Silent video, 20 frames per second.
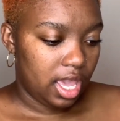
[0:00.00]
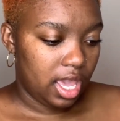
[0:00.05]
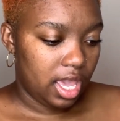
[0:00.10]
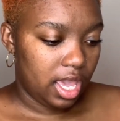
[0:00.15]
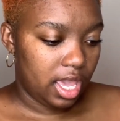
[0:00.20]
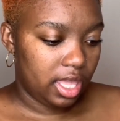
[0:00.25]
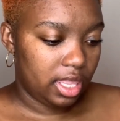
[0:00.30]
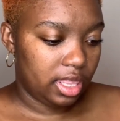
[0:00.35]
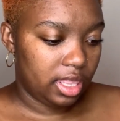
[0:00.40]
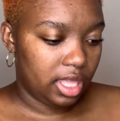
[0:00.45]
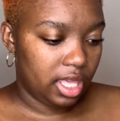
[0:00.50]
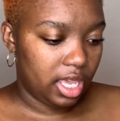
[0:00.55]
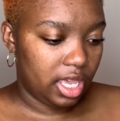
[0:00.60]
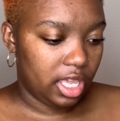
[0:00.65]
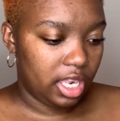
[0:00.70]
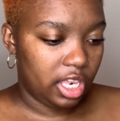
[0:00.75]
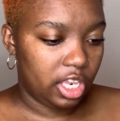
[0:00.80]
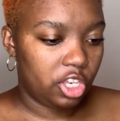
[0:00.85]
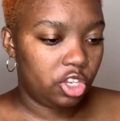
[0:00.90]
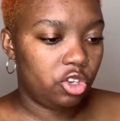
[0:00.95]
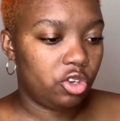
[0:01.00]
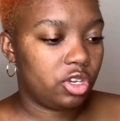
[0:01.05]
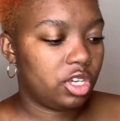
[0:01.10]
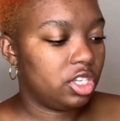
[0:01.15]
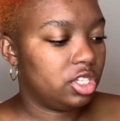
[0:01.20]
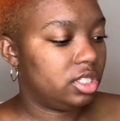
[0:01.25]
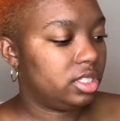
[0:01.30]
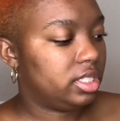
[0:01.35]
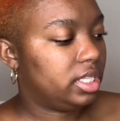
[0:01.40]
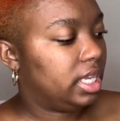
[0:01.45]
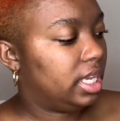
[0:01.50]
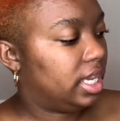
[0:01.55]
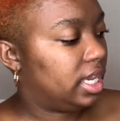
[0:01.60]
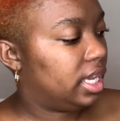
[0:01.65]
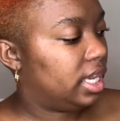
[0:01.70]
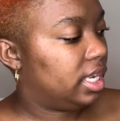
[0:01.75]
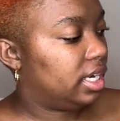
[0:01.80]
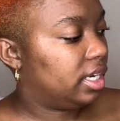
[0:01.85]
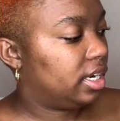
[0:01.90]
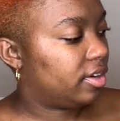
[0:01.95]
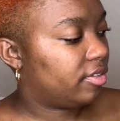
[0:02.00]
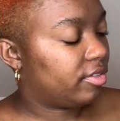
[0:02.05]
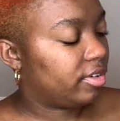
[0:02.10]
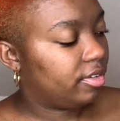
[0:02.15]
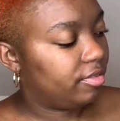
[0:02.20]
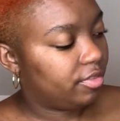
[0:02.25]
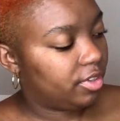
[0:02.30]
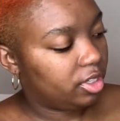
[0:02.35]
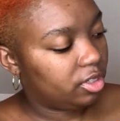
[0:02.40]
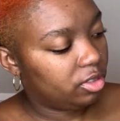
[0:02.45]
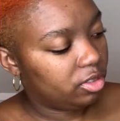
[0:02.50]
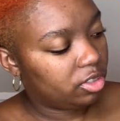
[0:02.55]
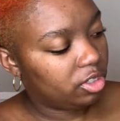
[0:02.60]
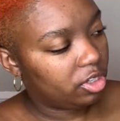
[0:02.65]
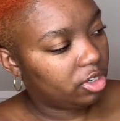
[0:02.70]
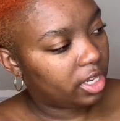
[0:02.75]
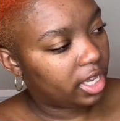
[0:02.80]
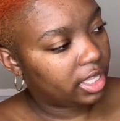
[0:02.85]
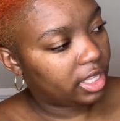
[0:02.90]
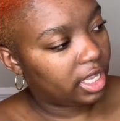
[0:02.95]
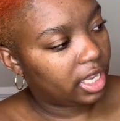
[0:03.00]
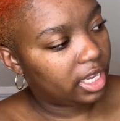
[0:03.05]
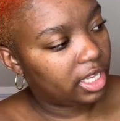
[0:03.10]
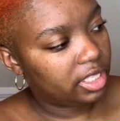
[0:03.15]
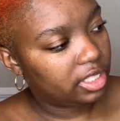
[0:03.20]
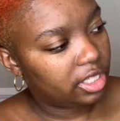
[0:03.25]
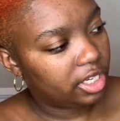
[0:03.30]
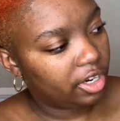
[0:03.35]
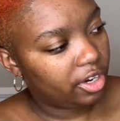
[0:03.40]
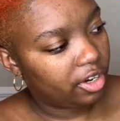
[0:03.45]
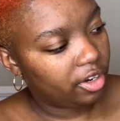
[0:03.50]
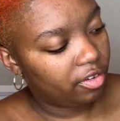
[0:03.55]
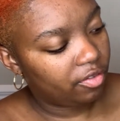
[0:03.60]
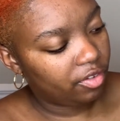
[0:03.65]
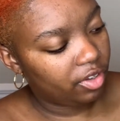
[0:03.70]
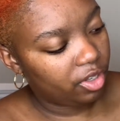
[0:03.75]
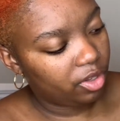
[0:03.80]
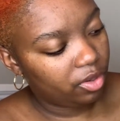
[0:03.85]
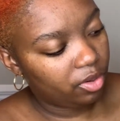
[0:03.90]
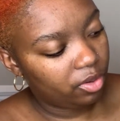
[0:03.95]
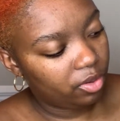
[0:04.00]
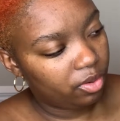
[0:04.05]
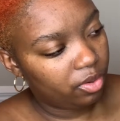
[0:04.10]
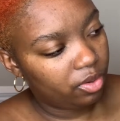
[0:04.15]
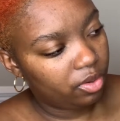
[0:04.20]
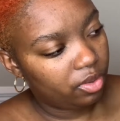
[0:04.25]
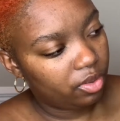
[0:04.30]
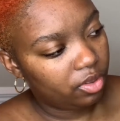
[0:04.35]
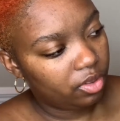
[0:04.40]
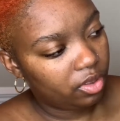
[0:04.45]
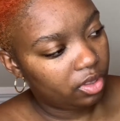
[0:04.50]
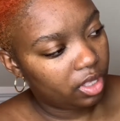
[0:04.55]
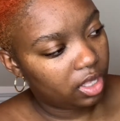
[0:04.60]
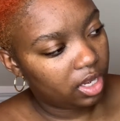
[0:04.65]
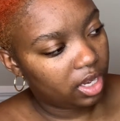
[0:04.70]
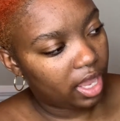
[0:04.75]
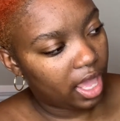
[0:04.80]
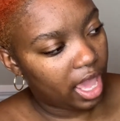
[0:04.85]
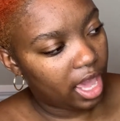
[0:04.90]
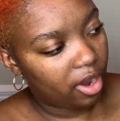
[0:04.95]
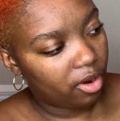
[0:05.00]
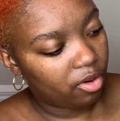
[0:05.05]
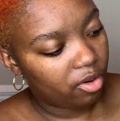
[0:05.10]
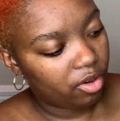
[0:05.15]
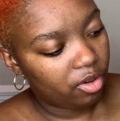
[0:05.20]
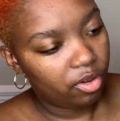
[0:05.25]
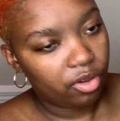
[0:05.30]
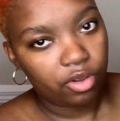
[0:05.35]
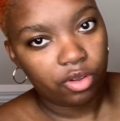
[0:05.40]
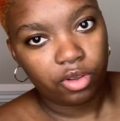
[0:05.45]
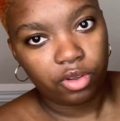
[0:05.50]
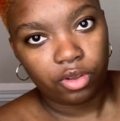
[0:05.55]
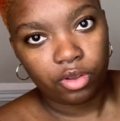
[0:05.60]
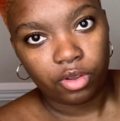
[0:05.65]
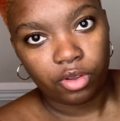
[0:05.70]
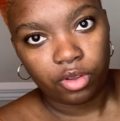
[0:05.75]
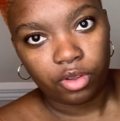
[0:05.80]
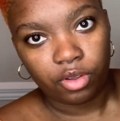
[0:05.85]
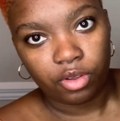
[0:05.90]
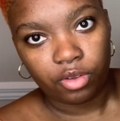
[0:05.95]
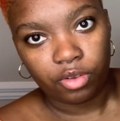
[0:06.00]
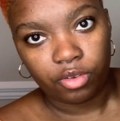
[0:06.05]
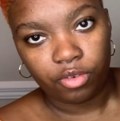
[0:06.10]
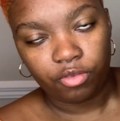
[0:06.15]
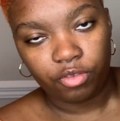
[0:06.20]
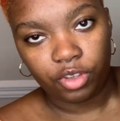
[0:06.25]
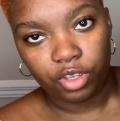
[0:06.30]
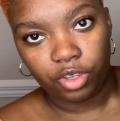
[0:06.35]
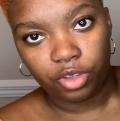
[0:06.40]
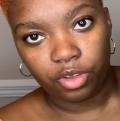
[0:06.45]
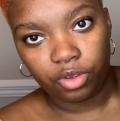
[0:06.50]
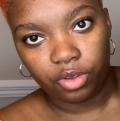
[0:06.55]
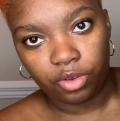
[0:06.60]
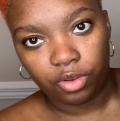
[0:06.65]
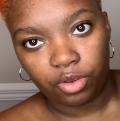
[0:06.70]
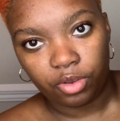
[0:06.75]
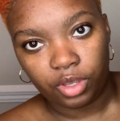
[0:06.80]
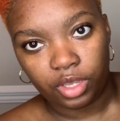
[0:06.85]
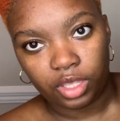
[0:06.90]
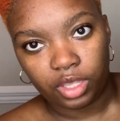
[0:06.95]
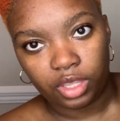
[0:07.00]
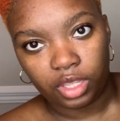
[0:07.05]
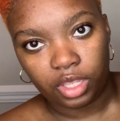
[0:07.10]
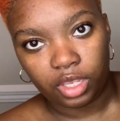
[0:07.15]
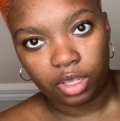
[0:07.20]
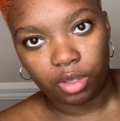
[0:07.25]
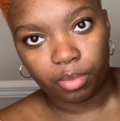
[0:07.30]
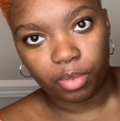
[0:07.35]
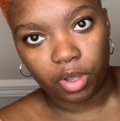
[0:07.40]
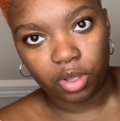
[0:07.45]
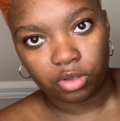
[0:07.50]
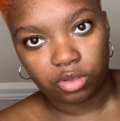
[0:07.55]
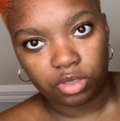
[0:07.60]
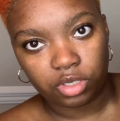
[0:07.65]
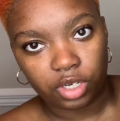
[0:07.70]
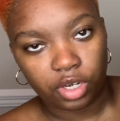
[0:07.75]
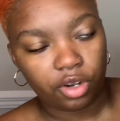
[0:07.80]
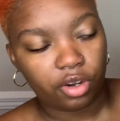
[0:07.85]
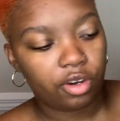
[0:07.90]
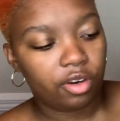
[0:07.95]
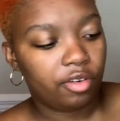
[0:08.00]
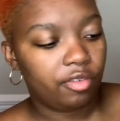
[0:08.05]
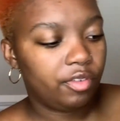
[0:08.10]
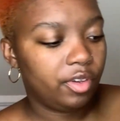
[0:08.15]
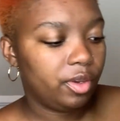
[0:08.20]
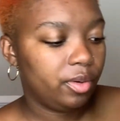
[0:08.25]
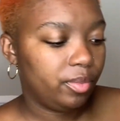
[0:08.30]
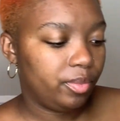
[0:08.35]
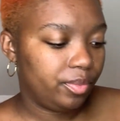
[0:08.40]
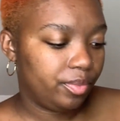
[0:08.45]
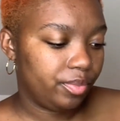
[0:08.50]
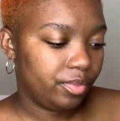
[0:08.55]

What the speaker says: And then you can see it in different views. So you got the anterior view, the lateral view, and then the posterior view.